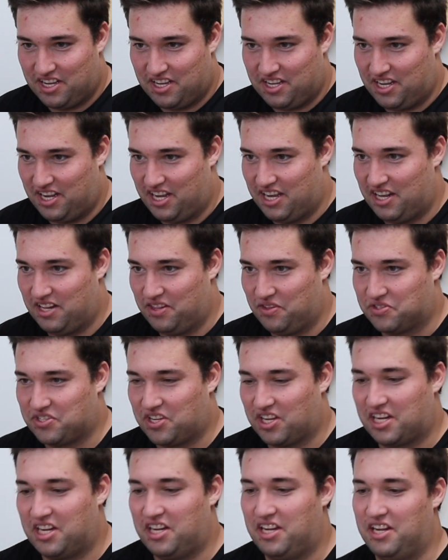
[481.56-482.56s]
Yeah, it looks
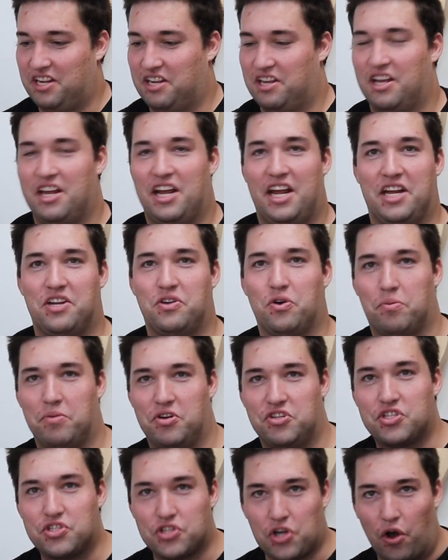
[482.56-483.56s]
like he
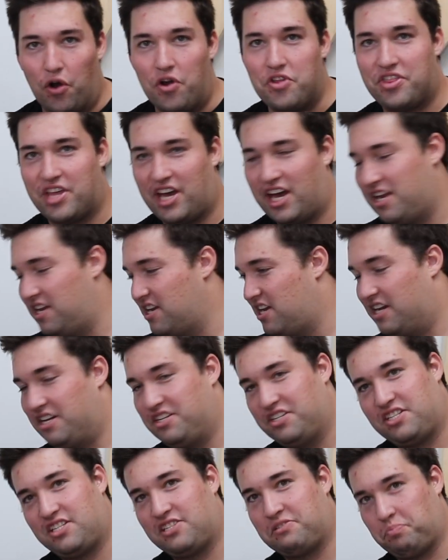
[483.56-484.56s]
almost toed that and
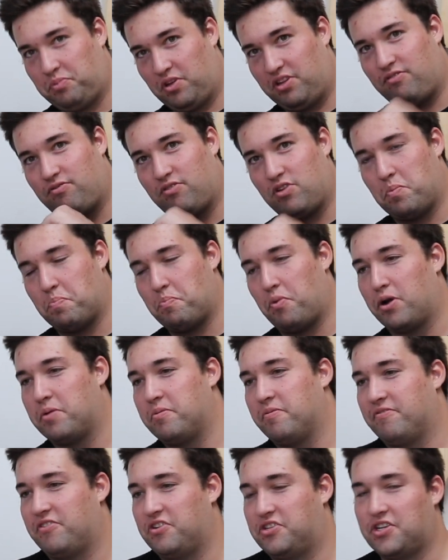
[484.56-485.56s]
it split through the bottom
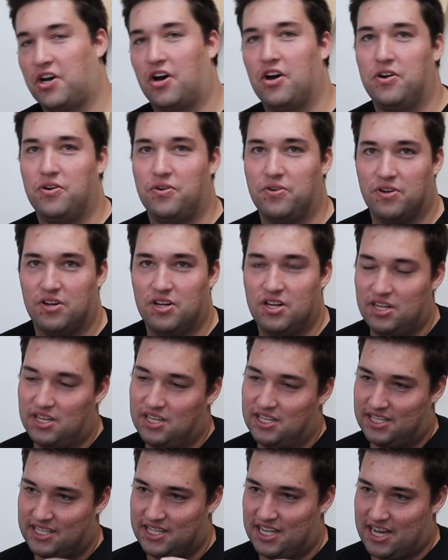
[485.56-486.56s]
of the toe,
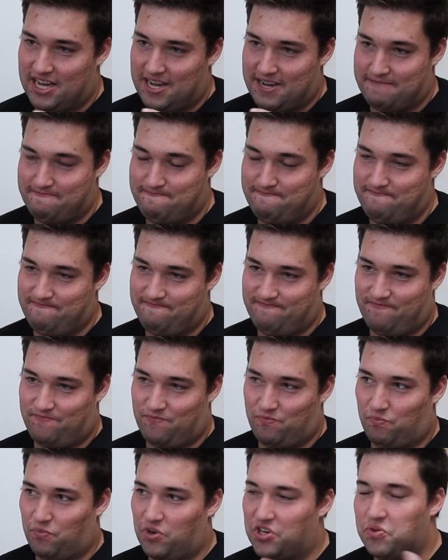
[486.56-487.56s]

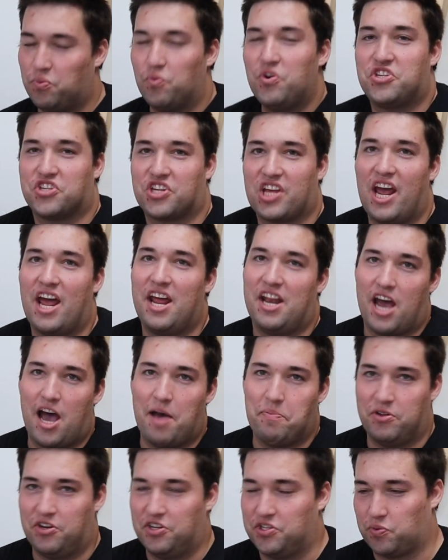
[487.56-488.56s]
which can
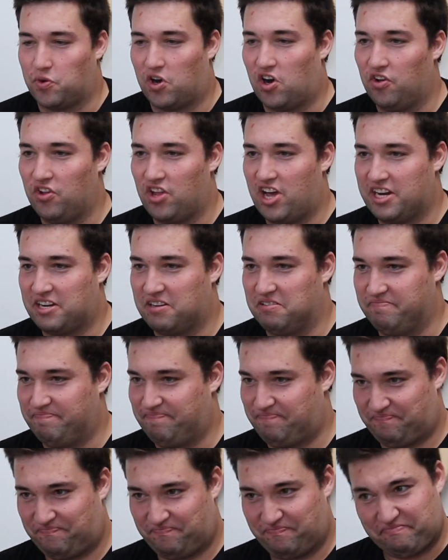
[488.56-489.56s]
happen as well. Like,
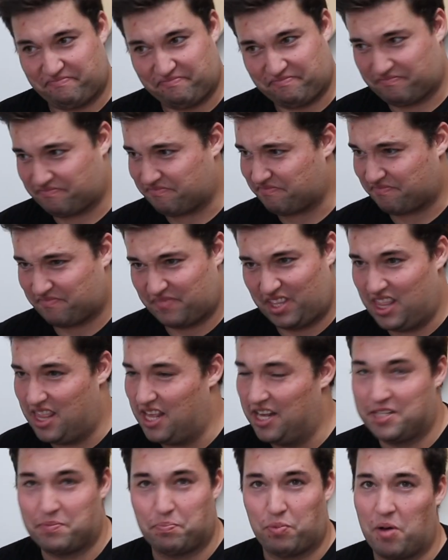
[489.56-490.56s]

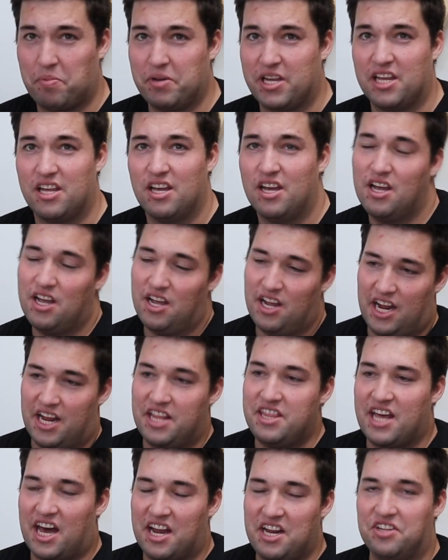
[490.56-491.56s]
there's probably,
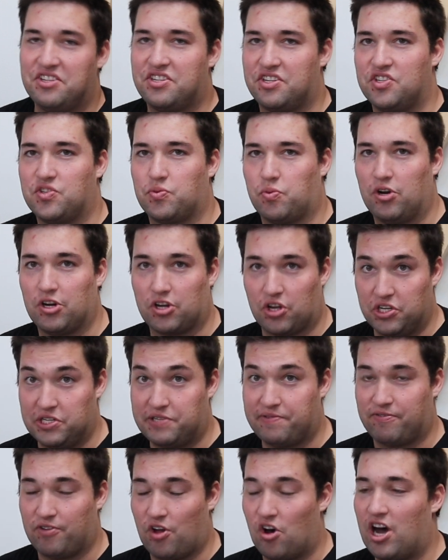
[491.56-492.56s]
in that instance where it goes
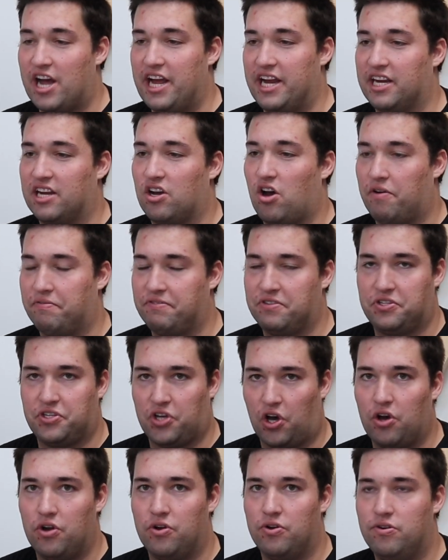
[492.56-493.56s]
flying off the
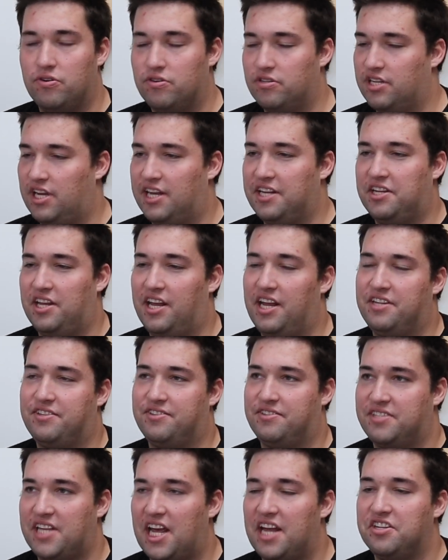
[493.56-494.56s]
toe, it
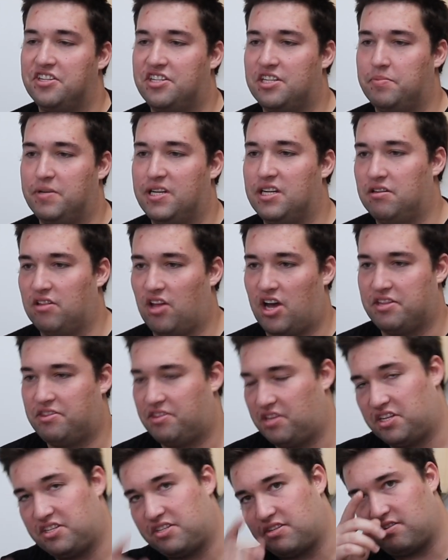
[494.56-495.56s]
tends to be like
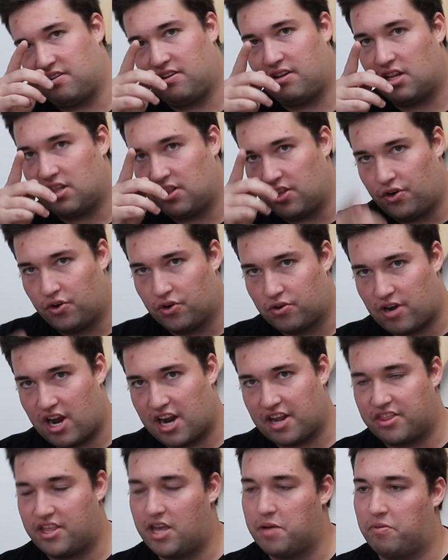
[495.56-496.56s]
there's a little
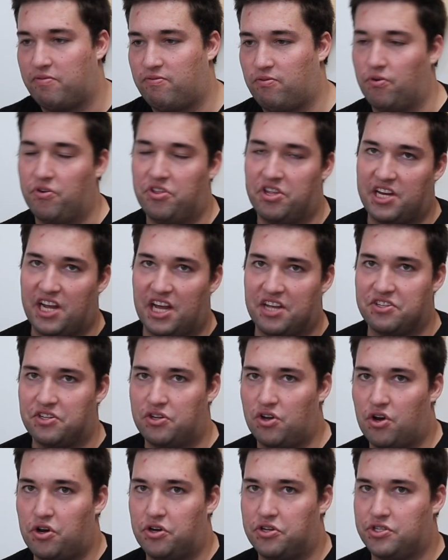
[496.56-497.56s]
crack there before that he hasn't
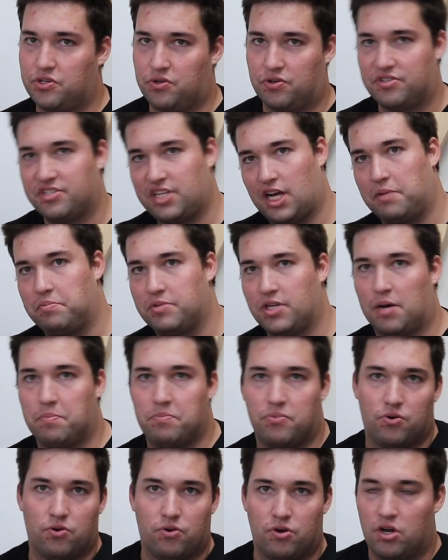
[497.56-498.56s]
noticed or taped up
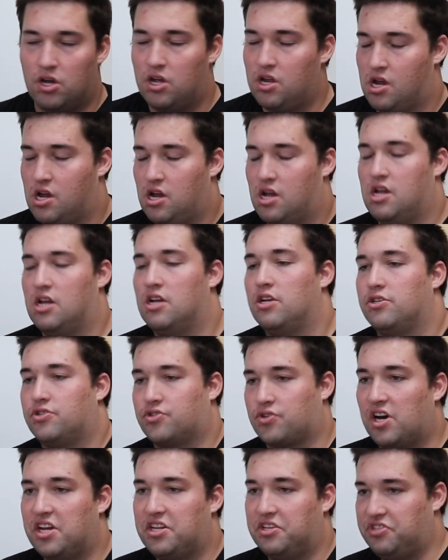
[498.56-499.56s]
or
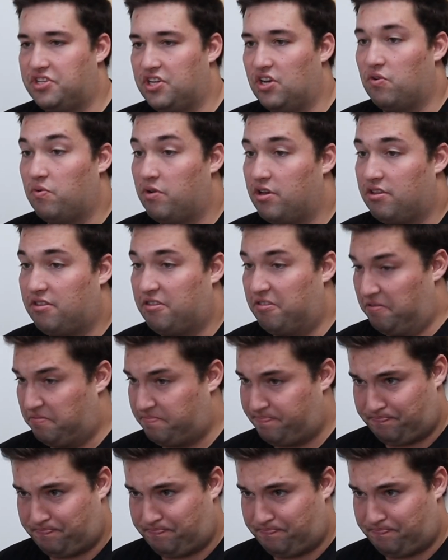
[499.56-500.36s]
tried to deal with